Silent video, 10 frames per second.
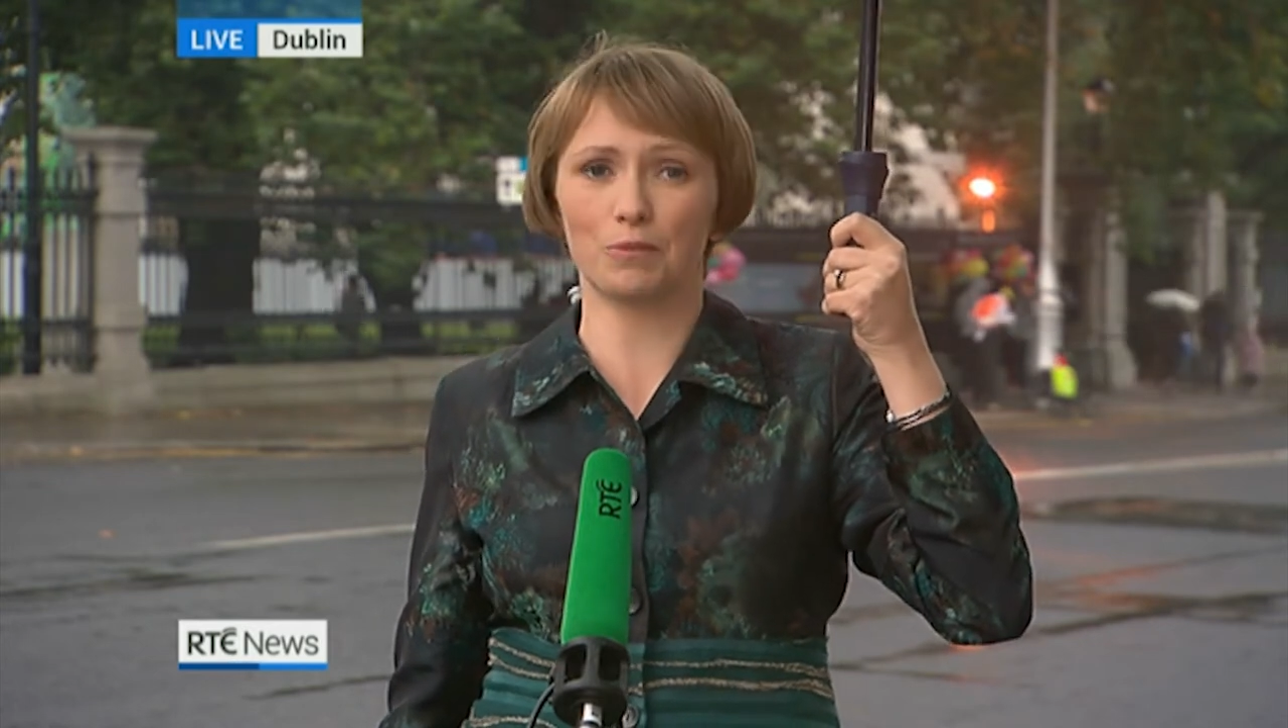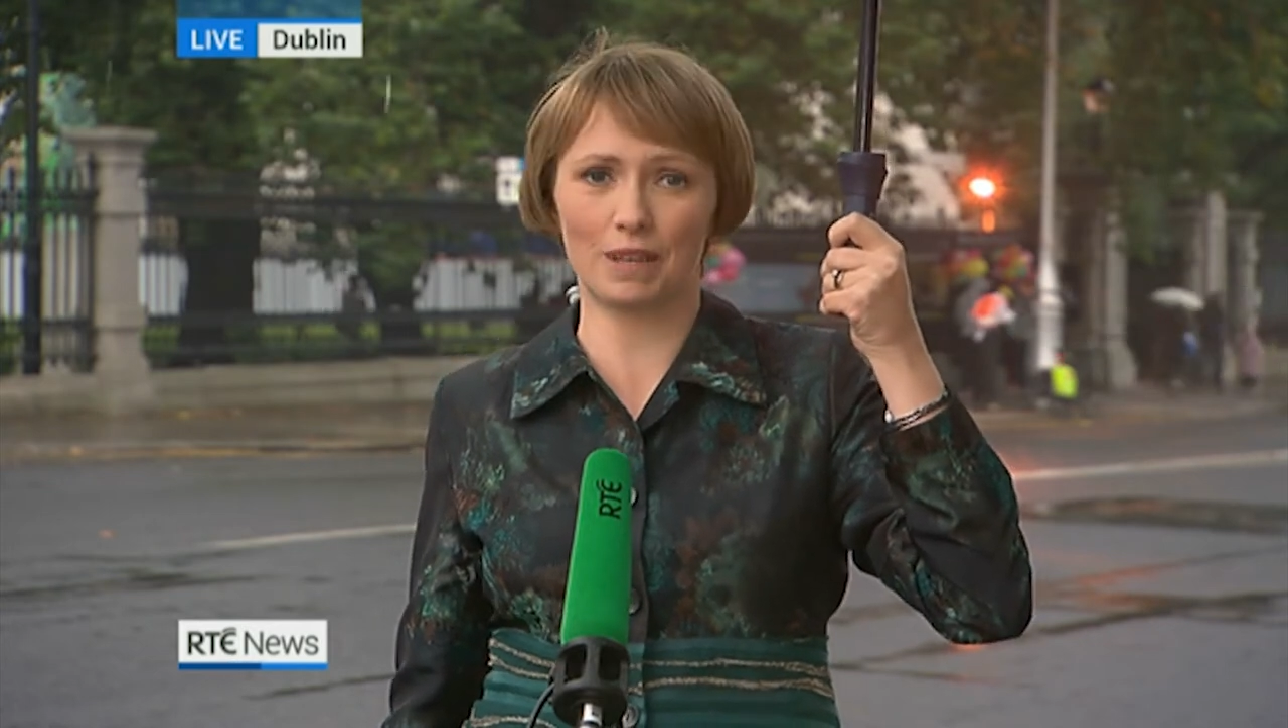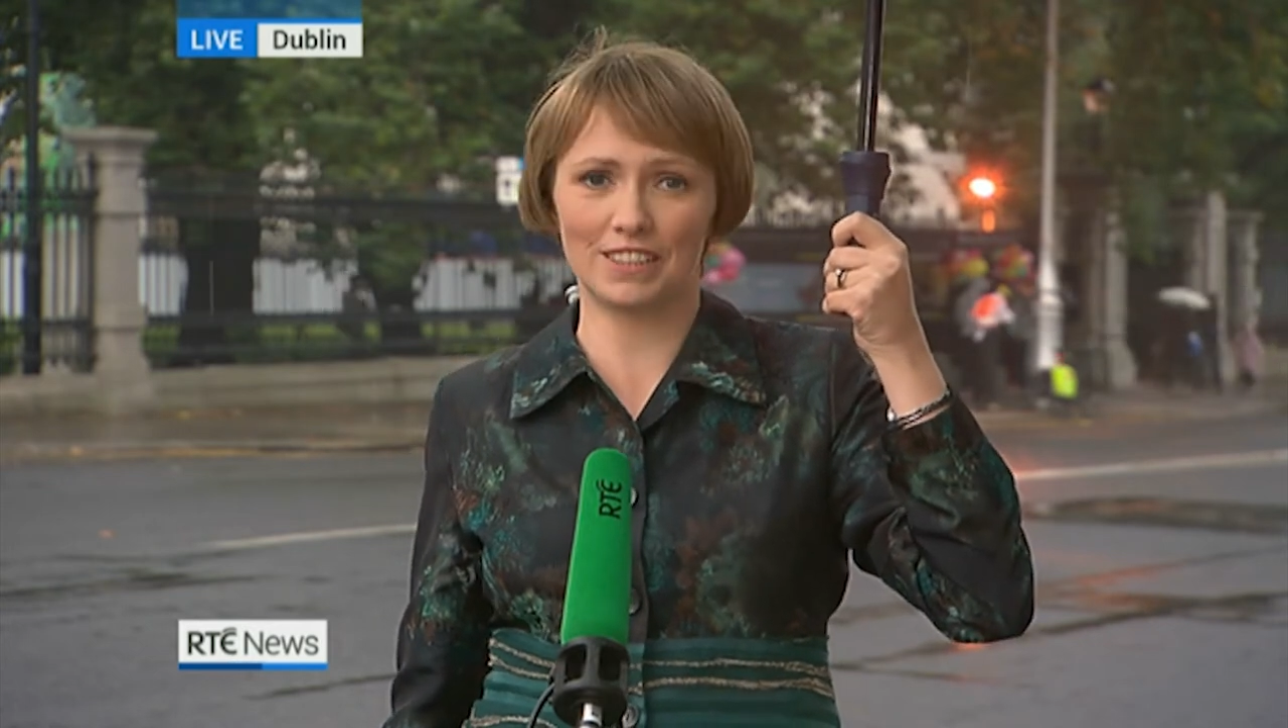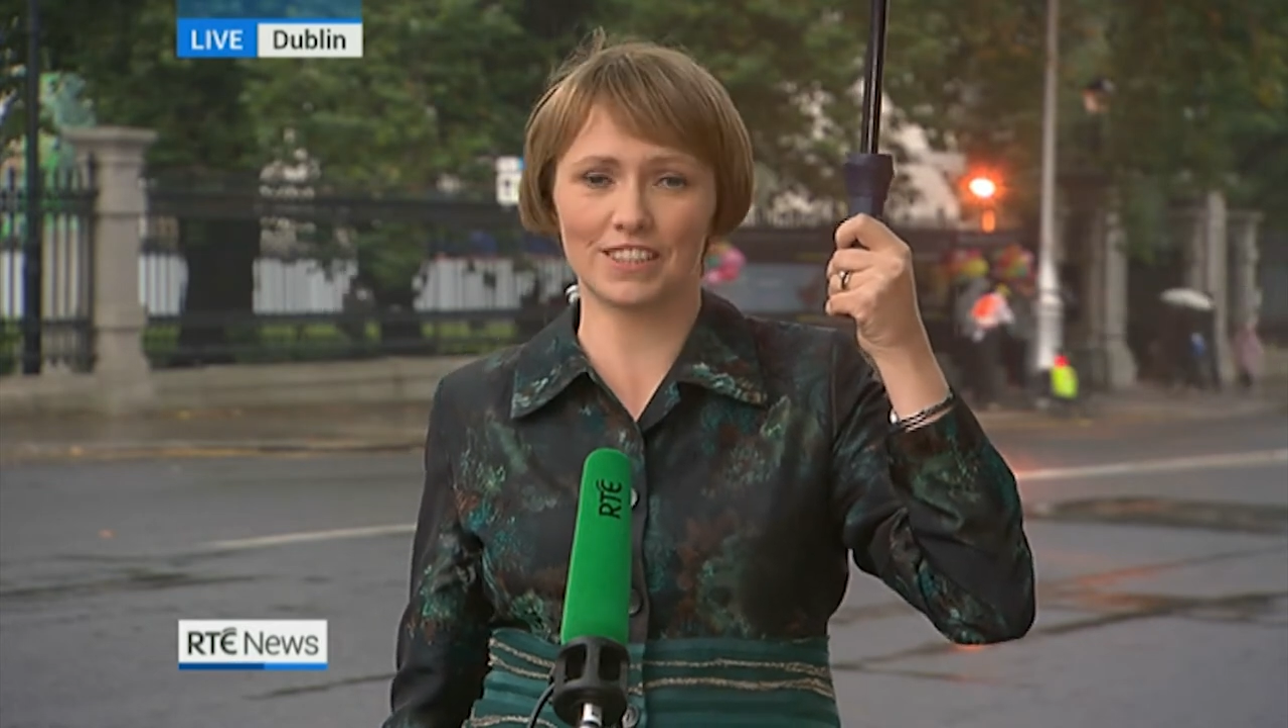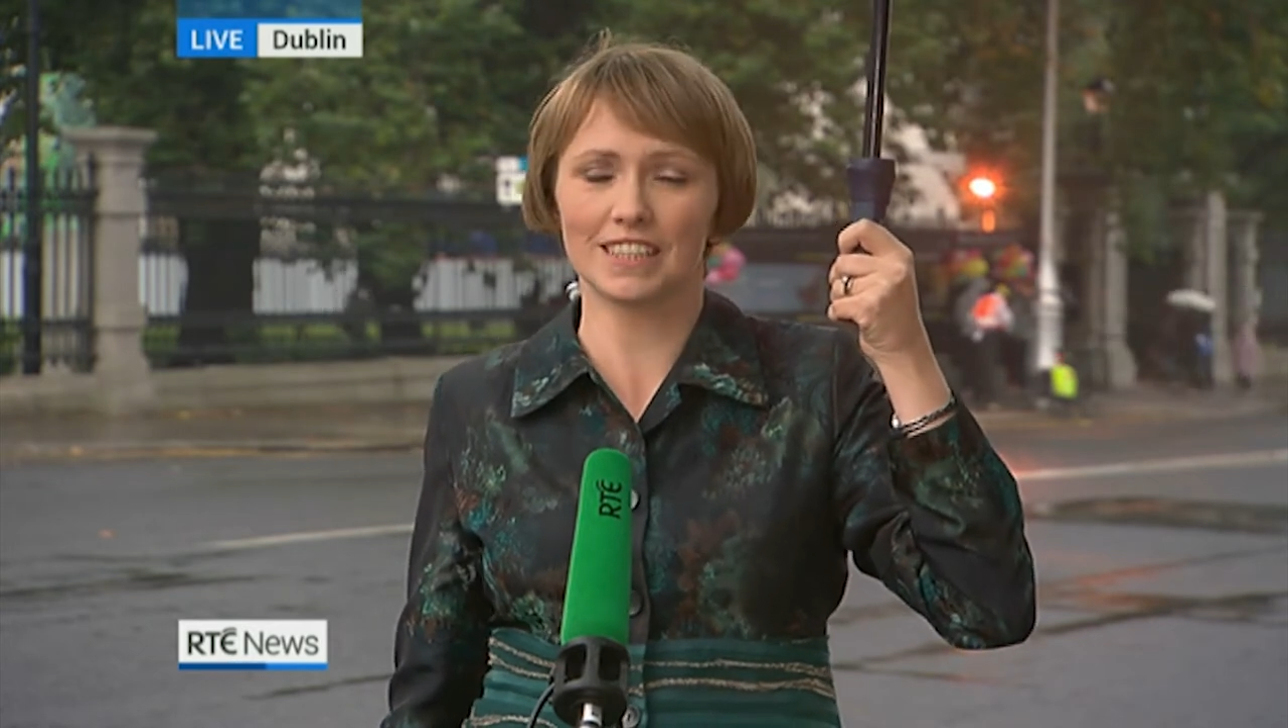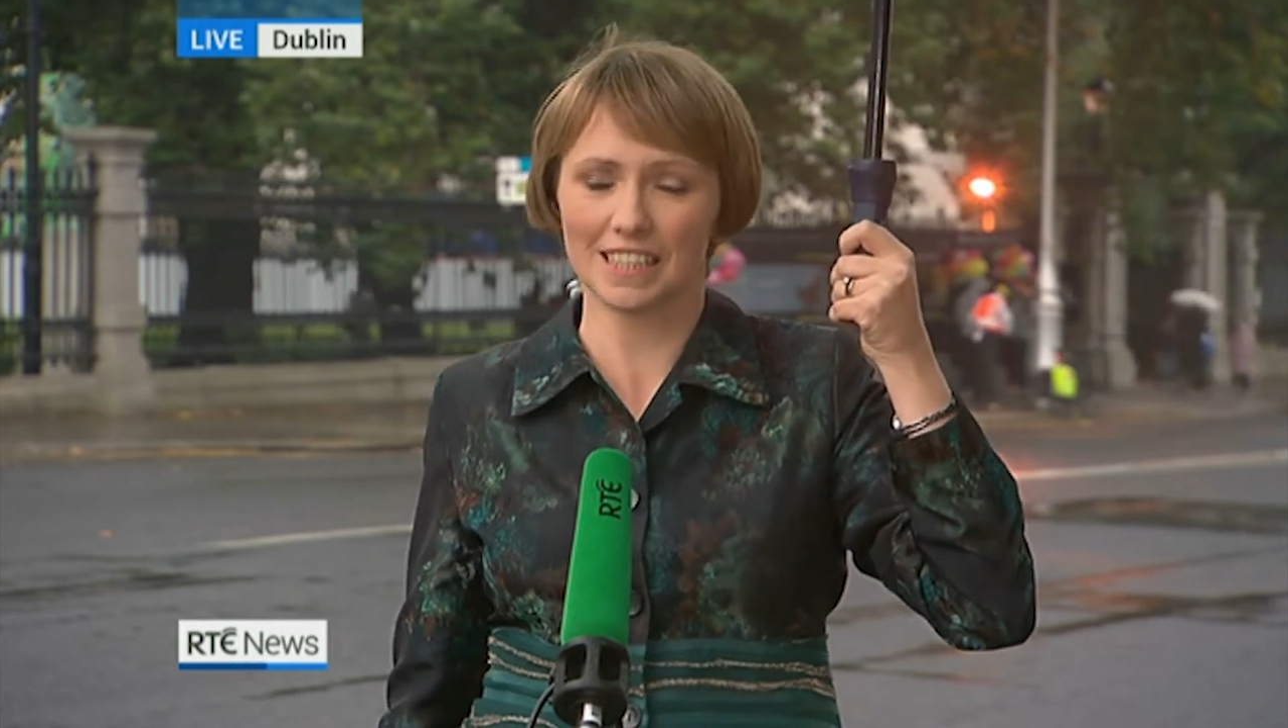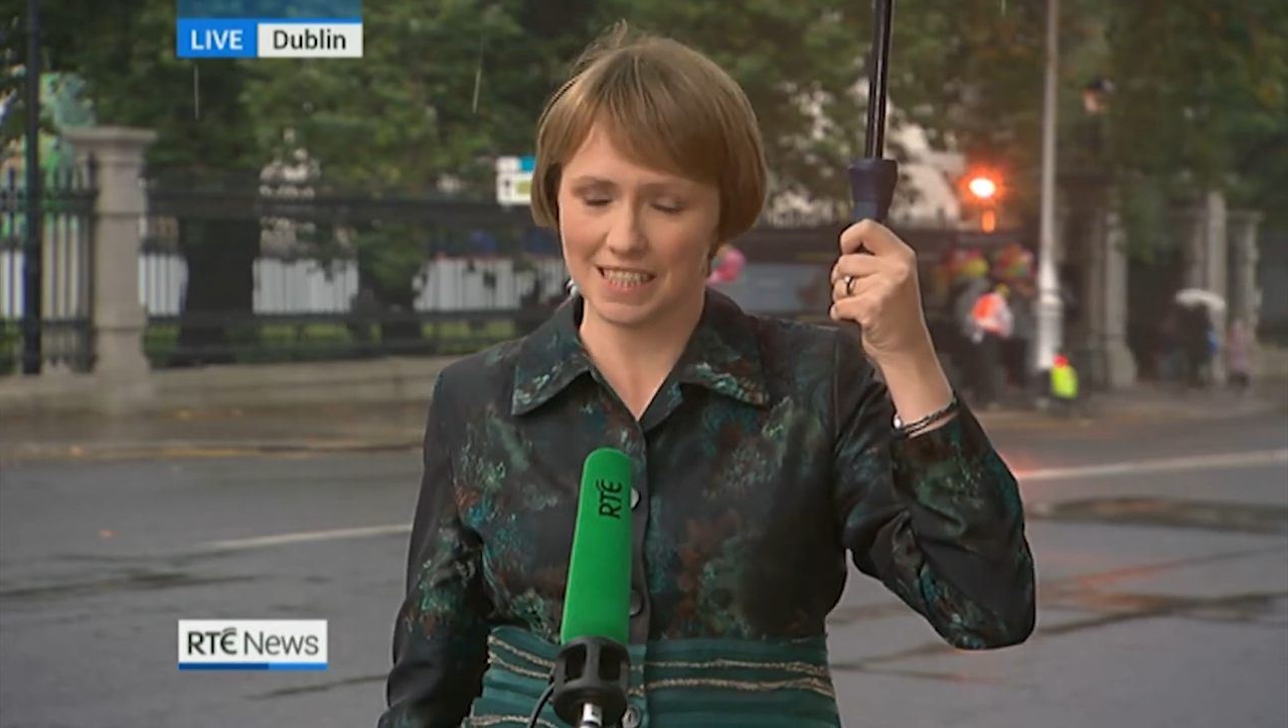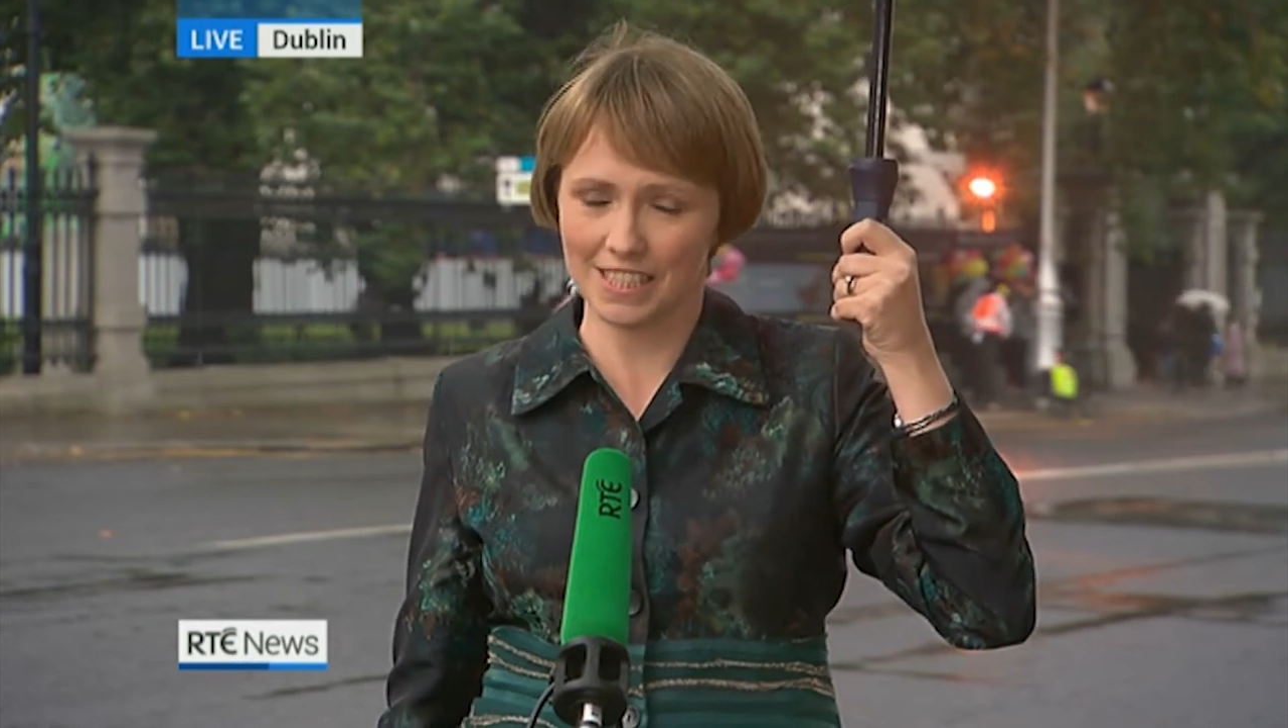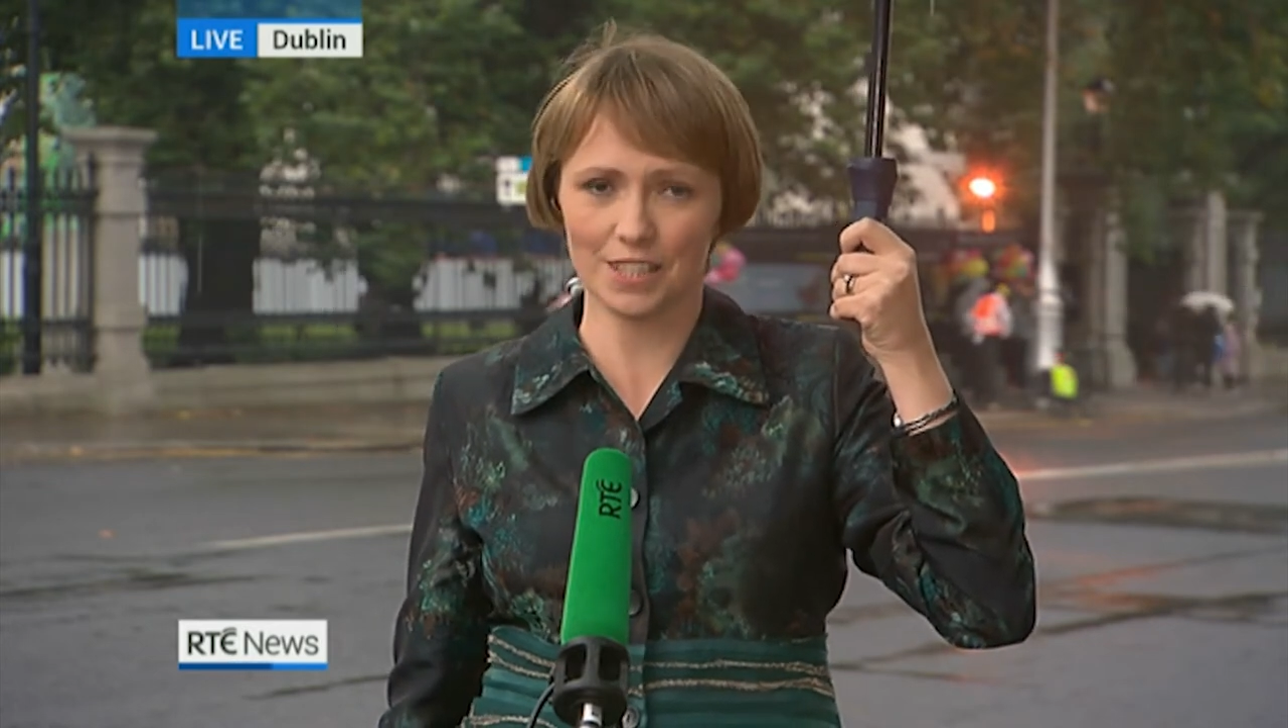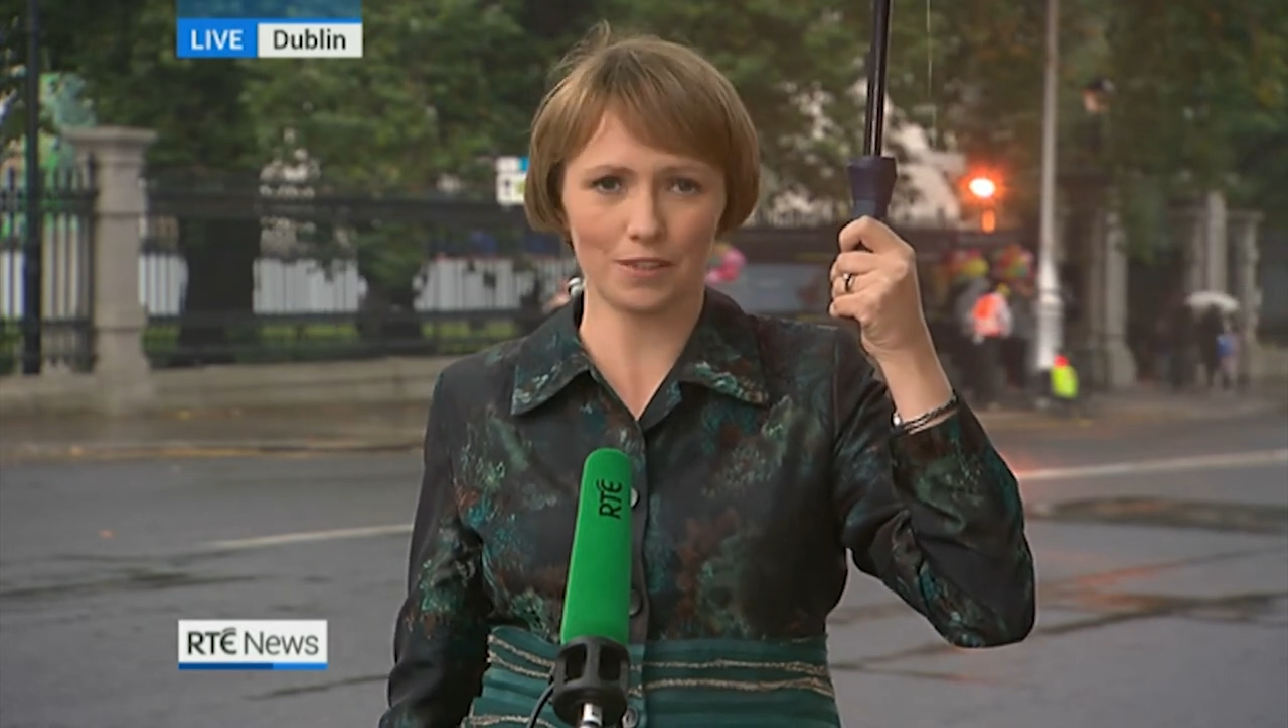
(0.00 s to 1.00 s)
weather
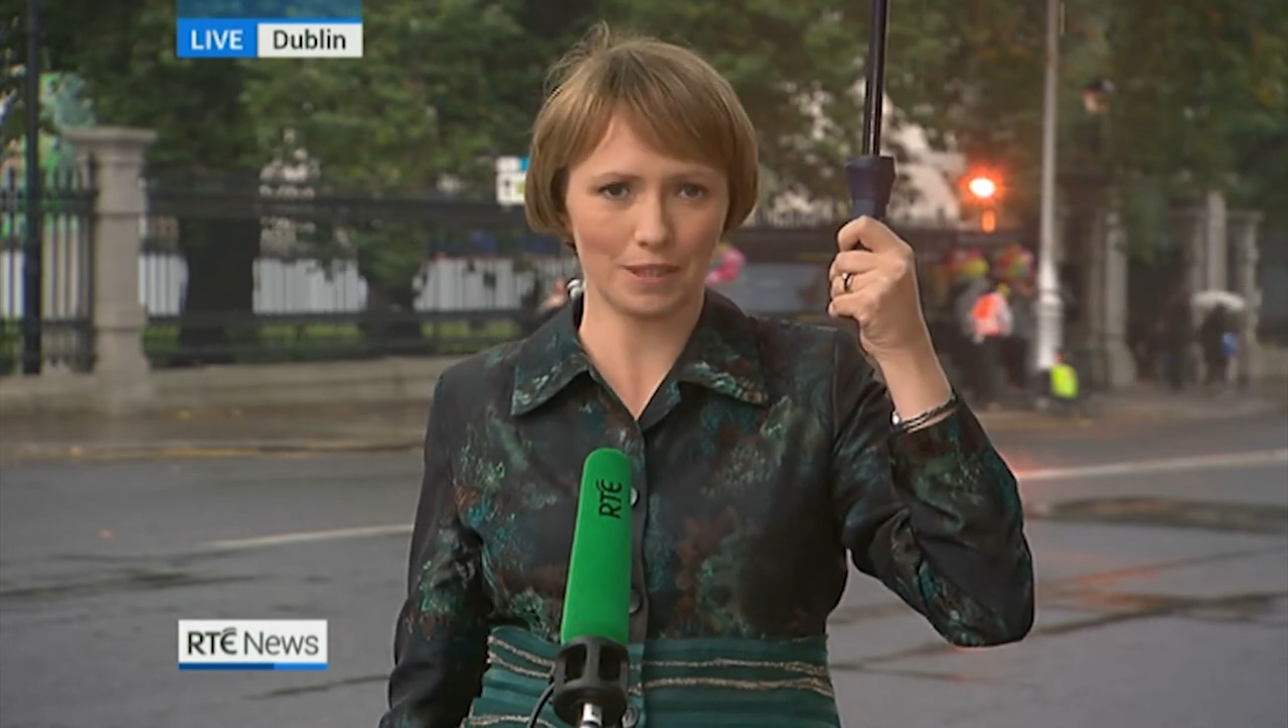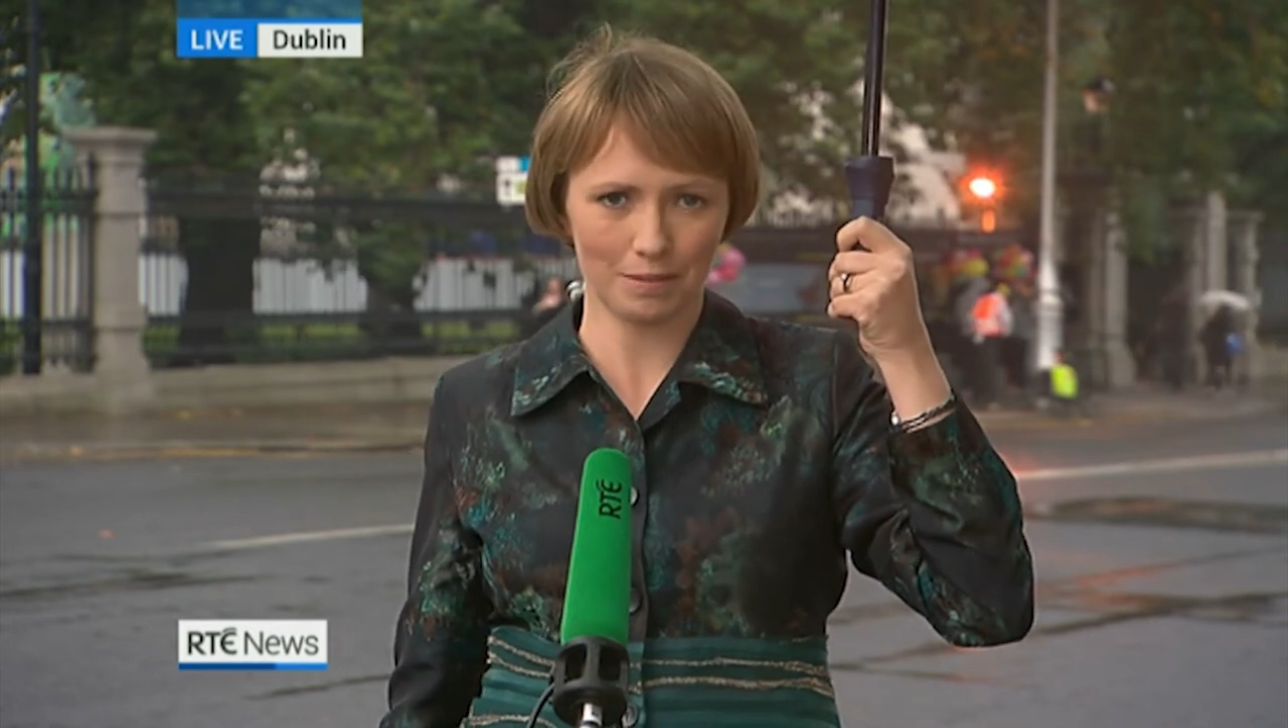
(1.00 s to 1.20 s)
decides to do.